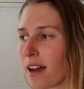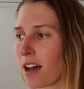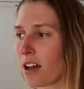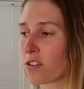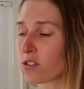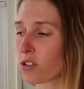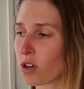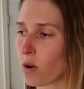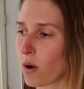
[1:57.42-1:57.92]

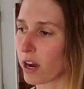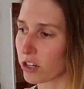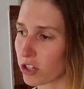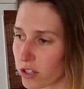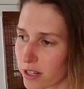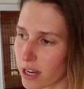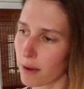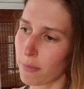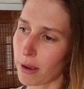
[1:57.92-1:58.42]
So I
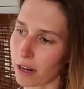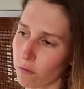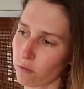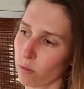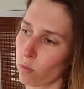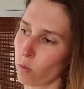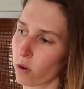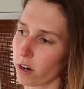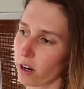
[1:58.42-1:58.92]
just got back
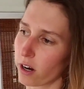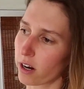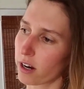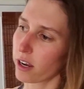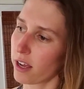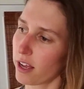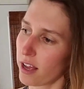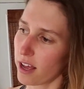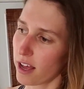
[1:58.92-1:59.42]
from work.
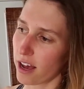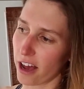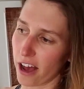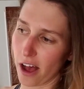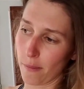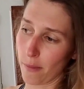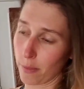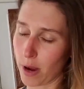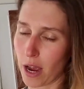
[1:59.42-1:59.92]

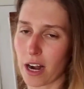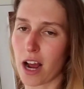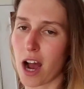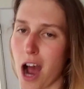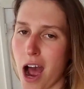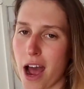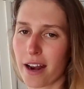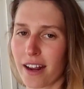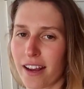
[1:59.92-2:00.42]
I'm kind of
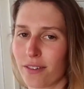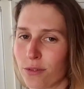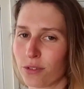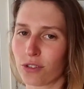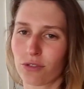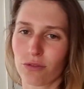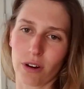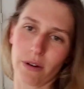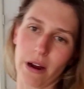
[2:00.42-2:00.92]
hot. I
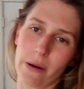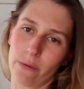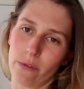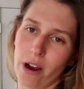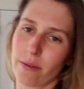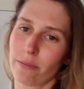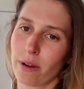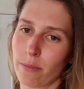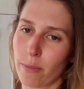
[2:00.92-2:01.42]
was
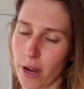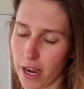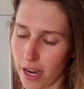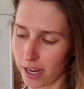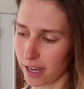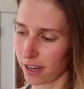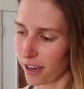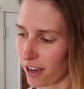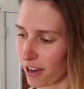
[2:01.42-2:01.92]
riding my bike,